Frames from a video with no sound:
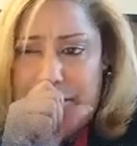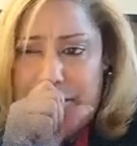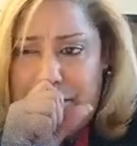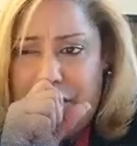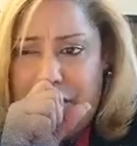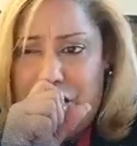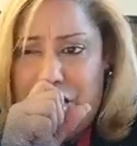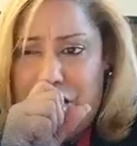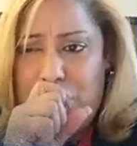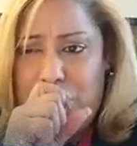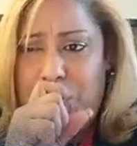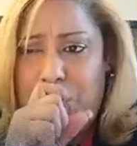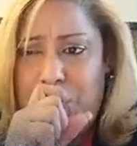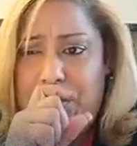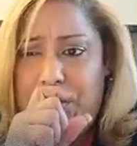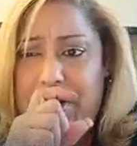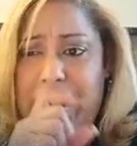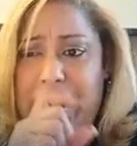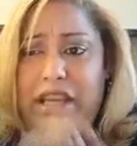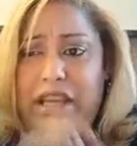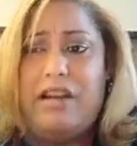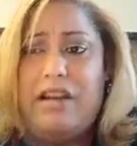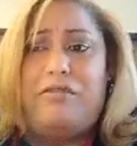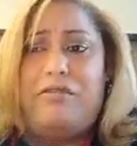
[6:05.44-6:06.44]
you will
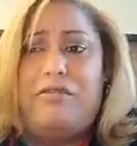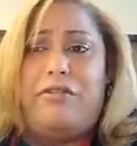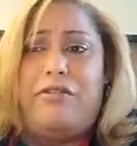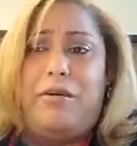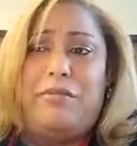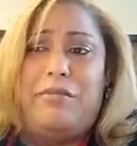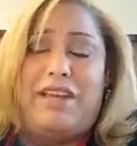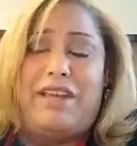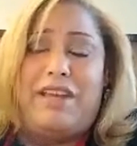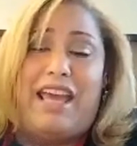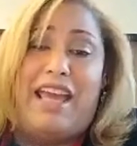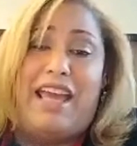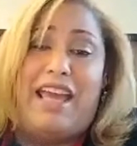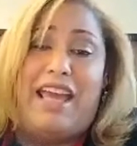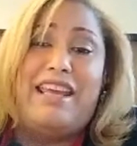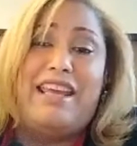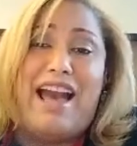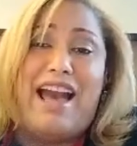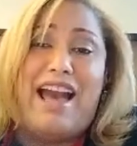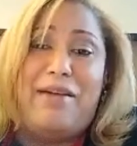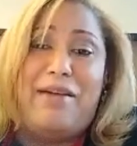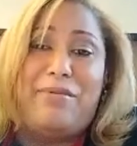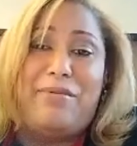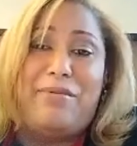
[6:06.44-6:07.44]
hear from
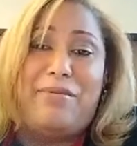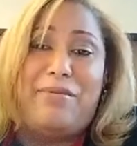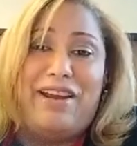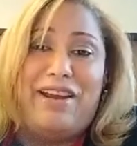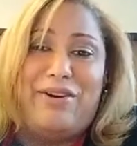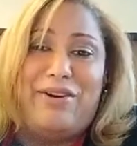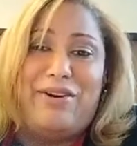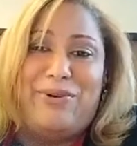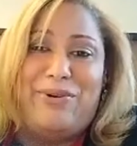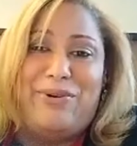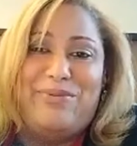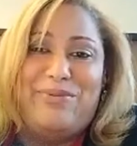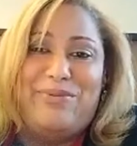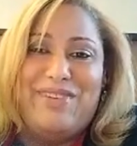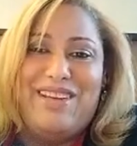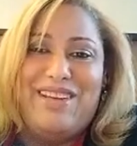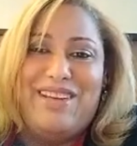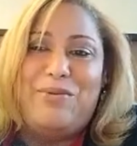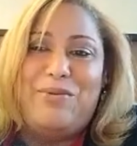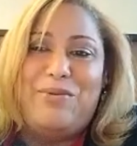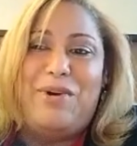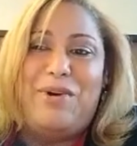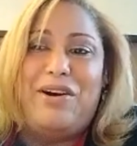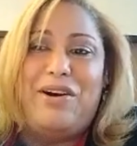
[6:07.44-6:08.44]
Kenya Abreu.
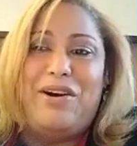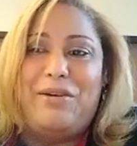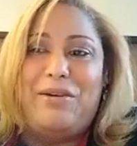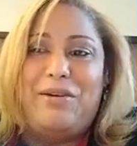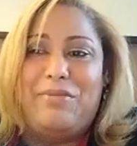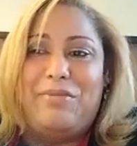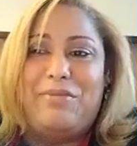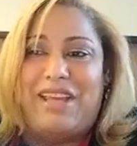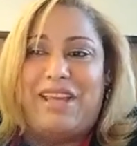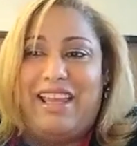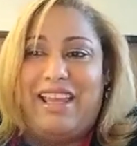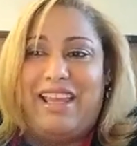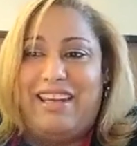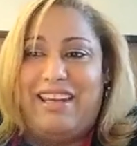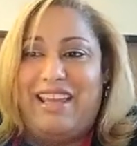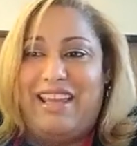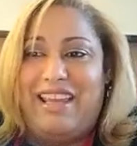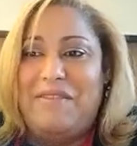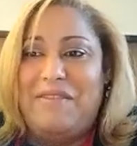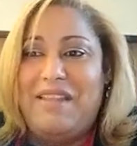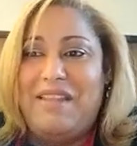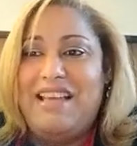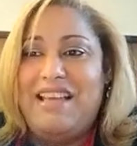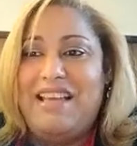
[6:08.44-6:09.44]
Welcome,
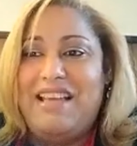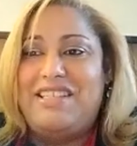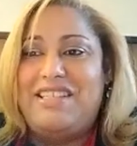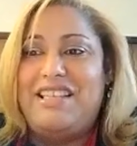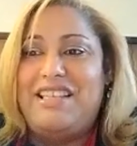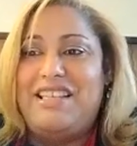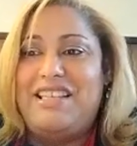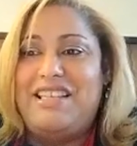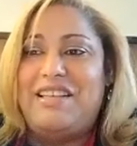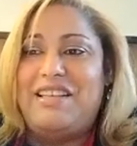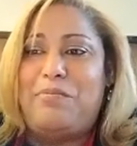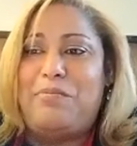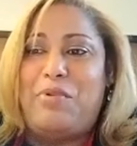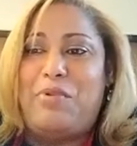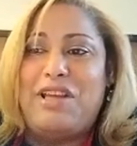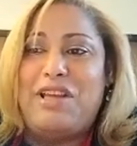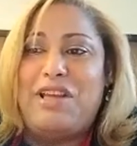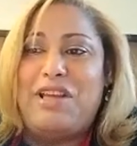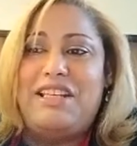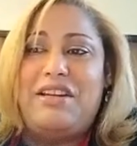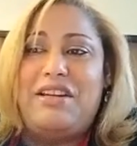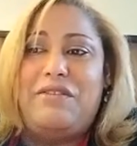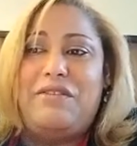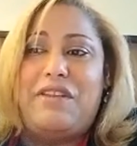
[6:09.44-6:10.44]
Kenya. She's the
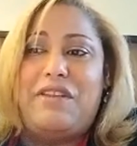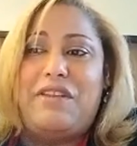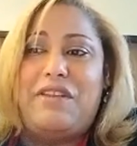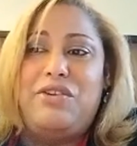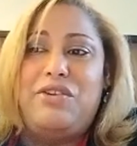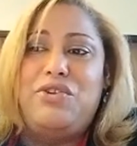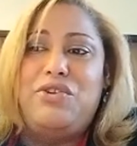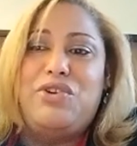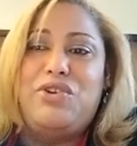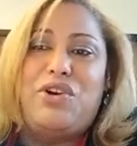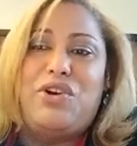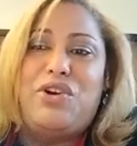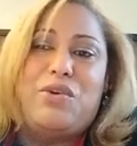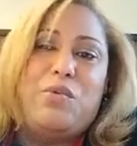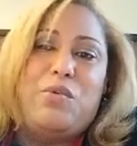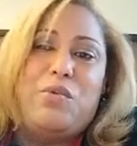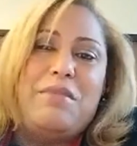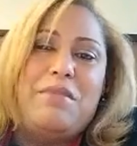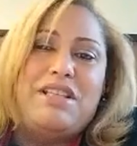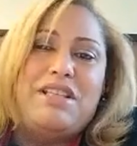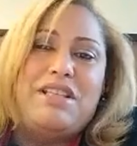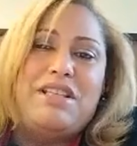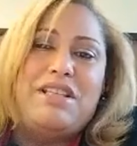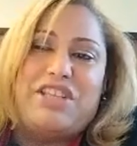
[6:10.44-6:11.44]
president of the New York
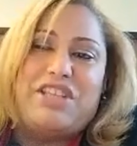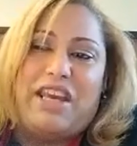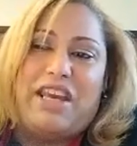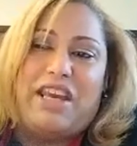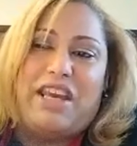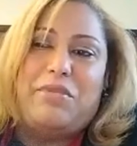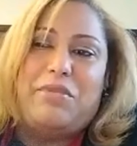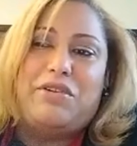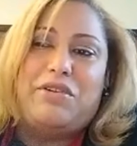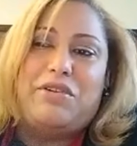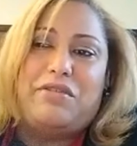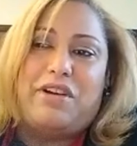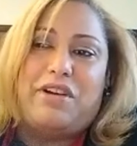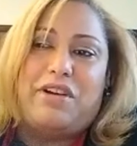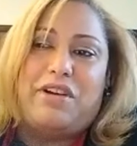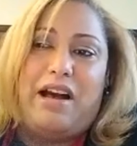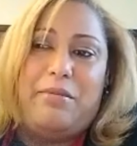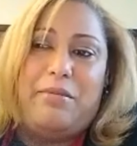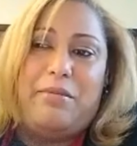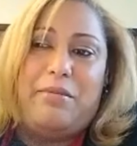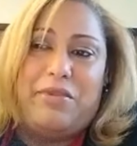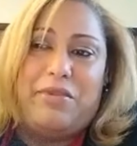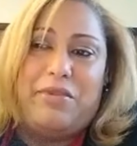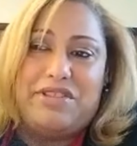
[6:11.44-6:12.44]
Women's Chamber of
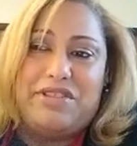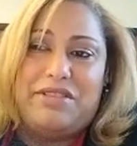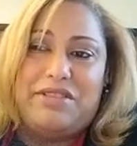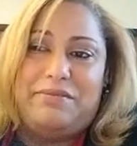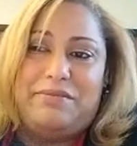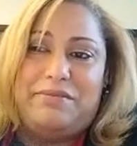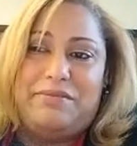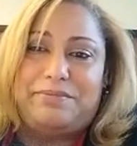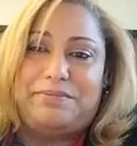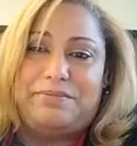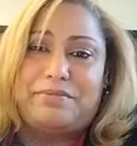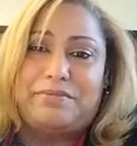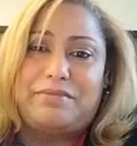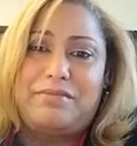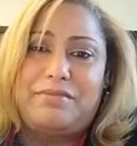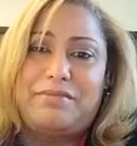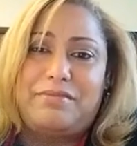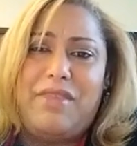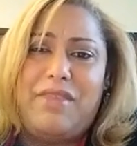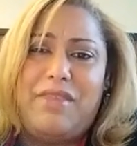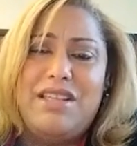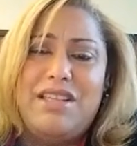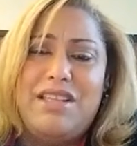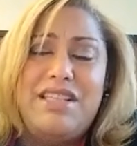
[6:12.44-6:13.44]
Commerce.
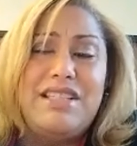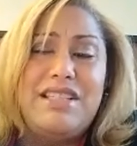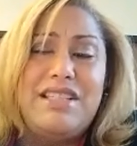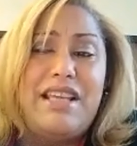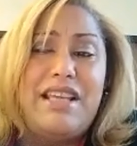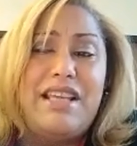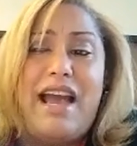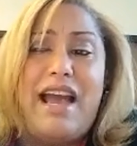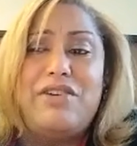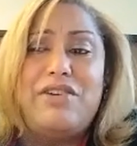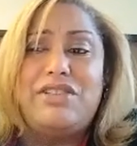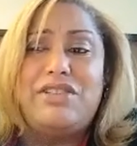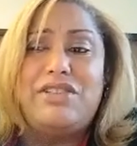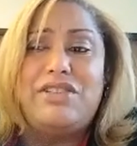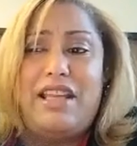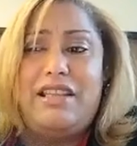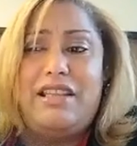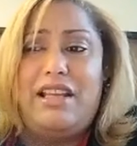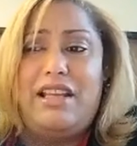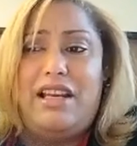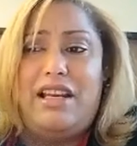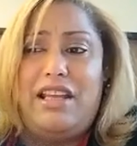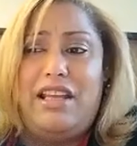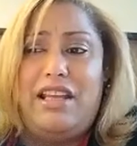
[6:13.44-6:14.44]
She's an
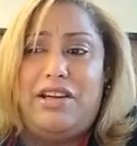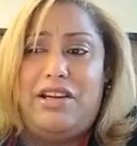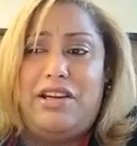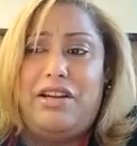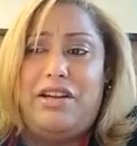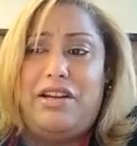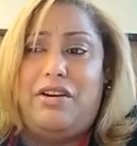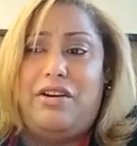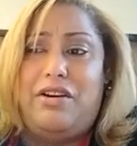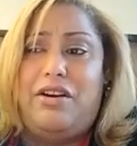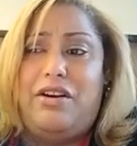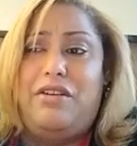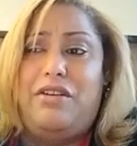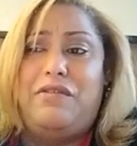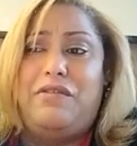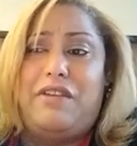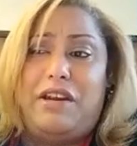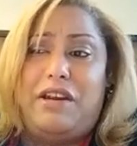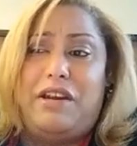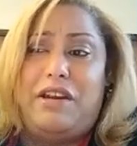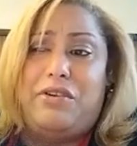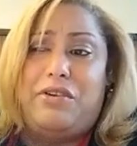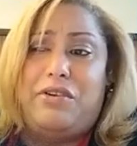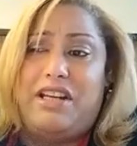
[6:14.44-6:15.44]
outstanding leader of
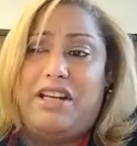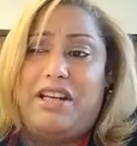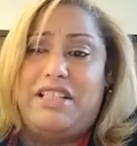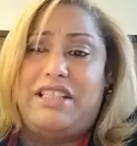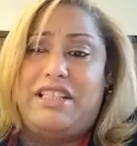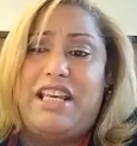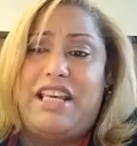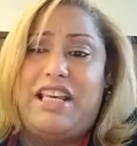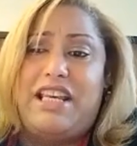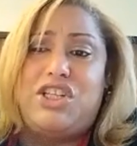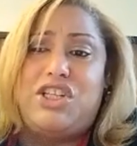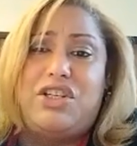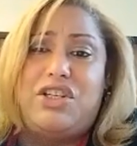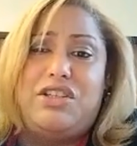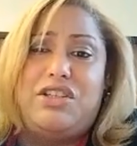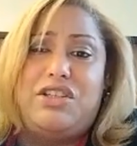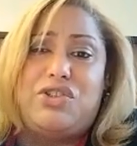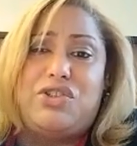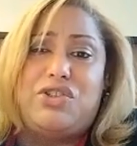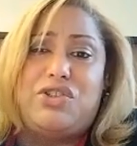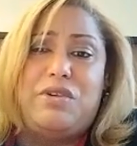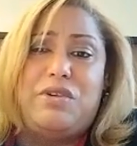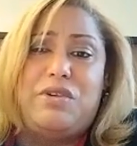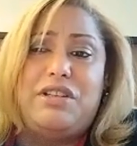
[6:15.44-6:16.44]
an organization
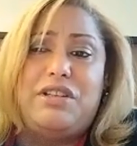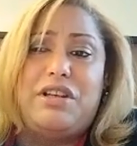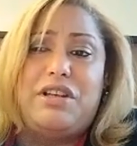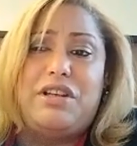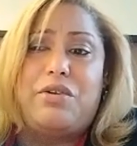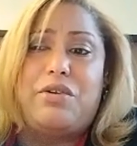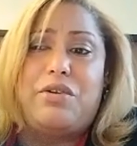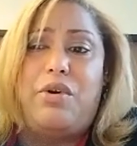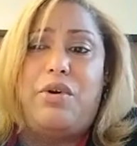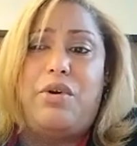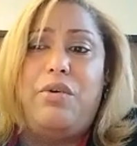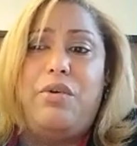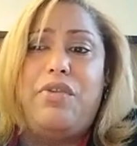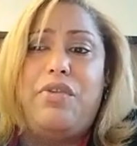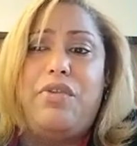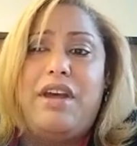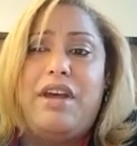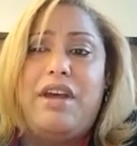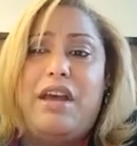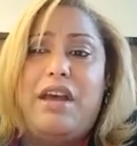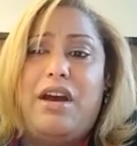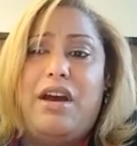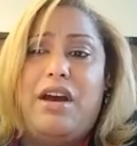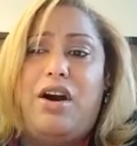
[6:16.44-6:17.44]
ensuring the growth
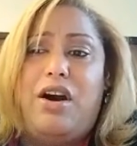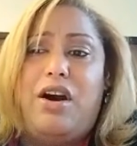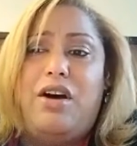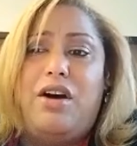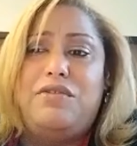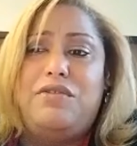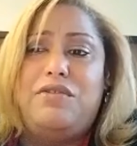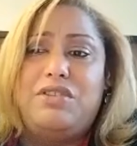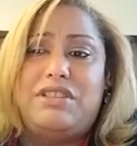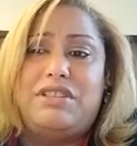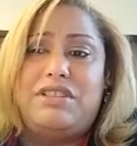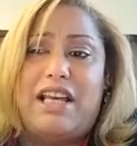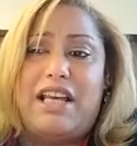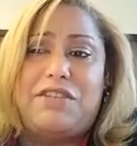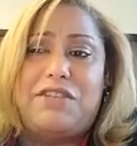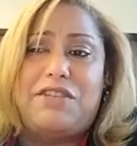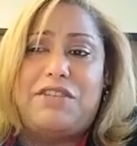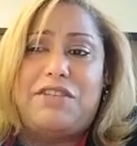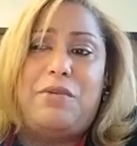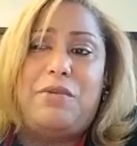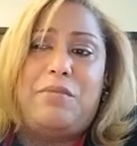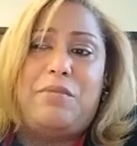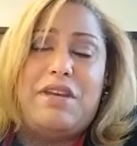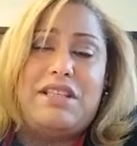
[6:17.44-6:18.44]
of
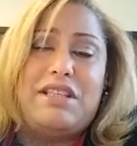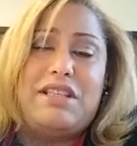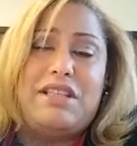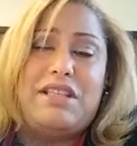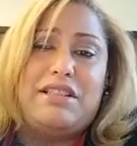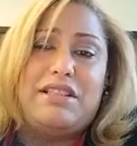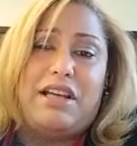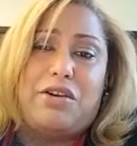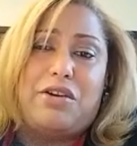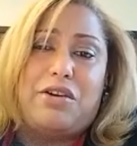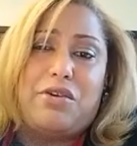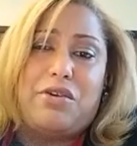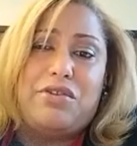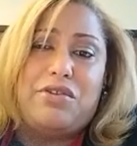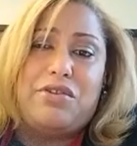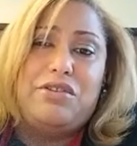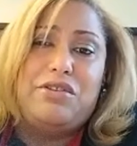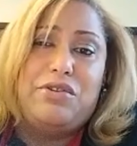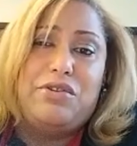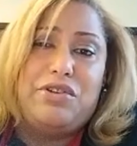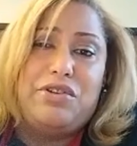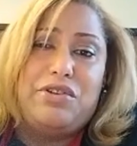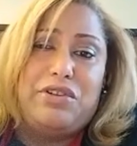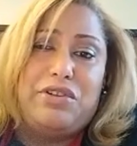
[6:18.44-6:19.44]
successful business across
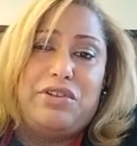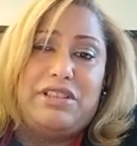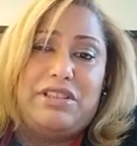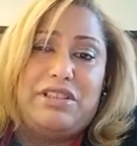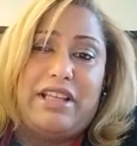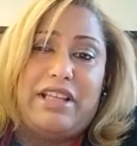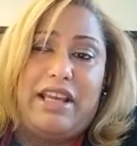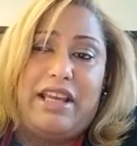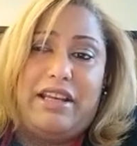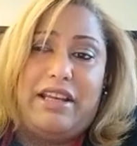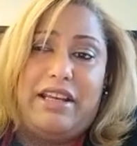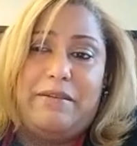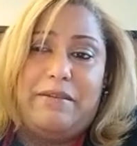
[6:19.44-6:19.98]
New York State.